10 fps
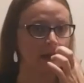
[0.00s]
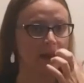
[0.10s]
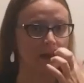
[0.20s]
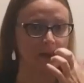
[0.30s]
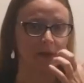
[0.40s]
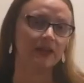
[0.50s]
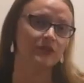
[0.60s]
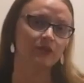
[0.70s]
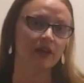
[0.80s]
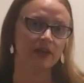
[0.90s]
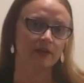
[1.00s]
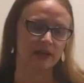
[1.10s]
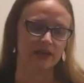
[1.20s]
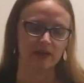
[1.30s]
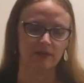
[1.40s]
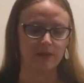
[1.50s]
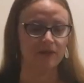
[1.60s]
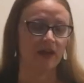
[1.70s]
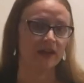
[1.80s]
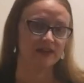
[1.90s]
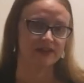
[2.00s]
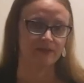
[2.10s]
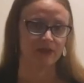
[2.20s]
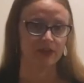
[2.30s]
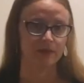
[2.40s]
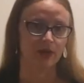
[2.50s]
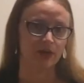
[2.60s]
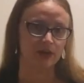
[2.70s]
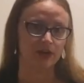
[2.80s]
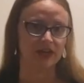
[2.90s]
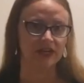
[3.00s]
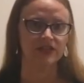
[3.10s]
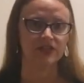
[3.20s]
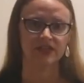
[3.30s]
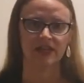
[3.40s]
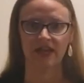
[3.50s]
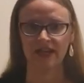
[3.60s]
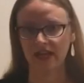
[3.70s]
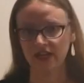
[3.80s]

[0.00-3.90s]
Um, I do recommend maybe finding something to put under it just to kind of